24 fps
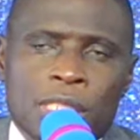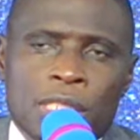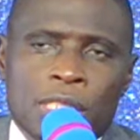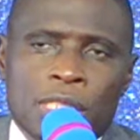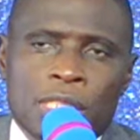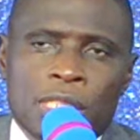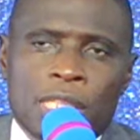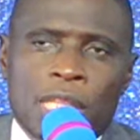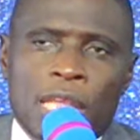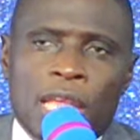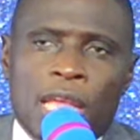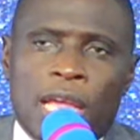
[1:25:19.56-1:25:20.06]

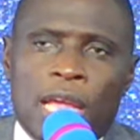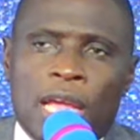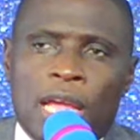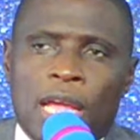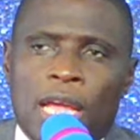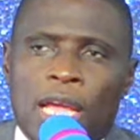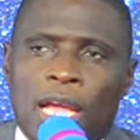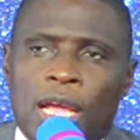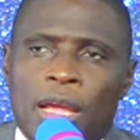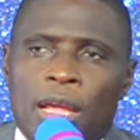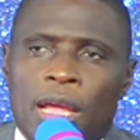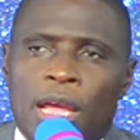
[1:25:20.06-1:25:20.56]
they are
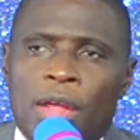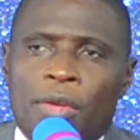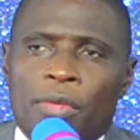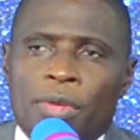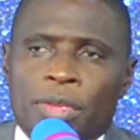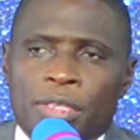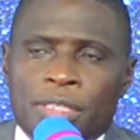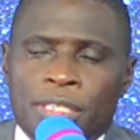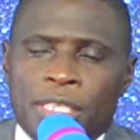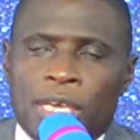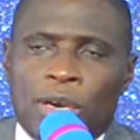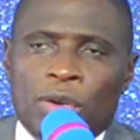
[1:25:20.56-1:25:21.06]
a
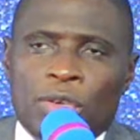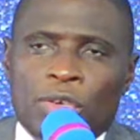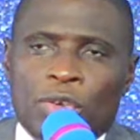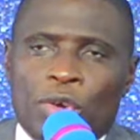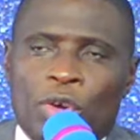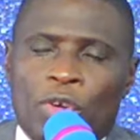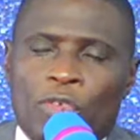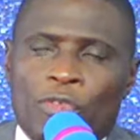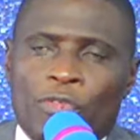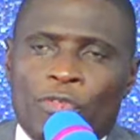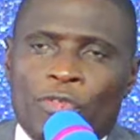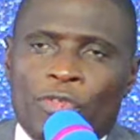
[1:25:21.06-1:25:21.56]
result
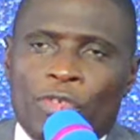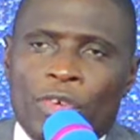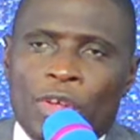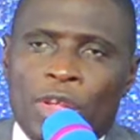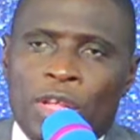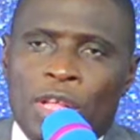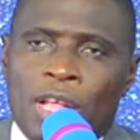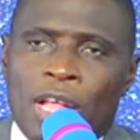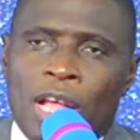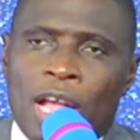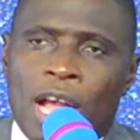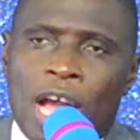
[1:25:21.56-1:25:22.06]
of
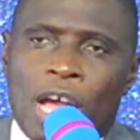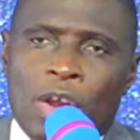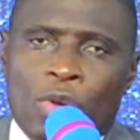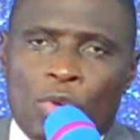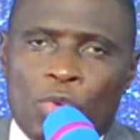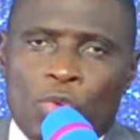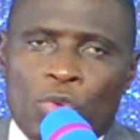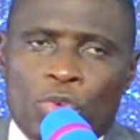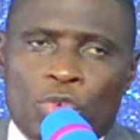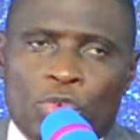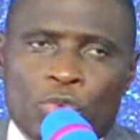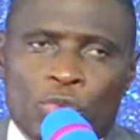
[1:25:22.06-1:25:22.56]
a
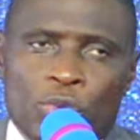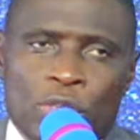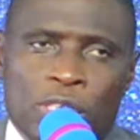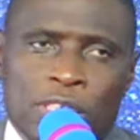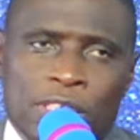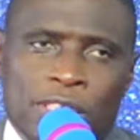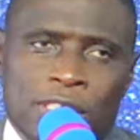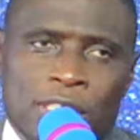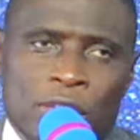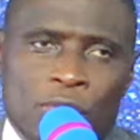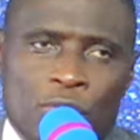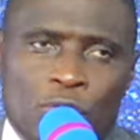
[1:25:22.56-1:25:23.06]
root which
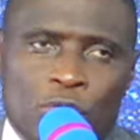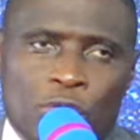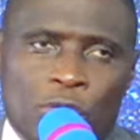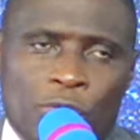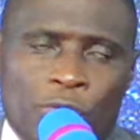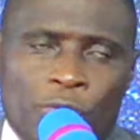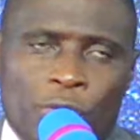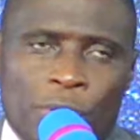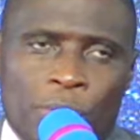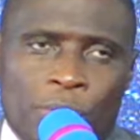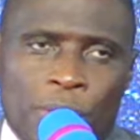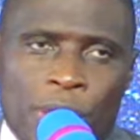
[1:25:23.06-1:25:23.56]
is the root
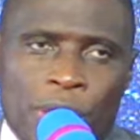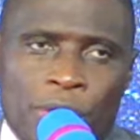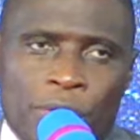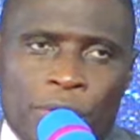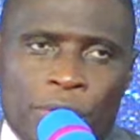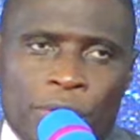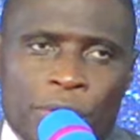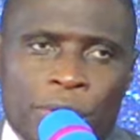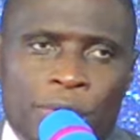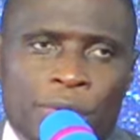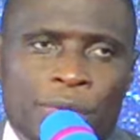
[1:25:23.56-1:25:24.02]
of rebellion.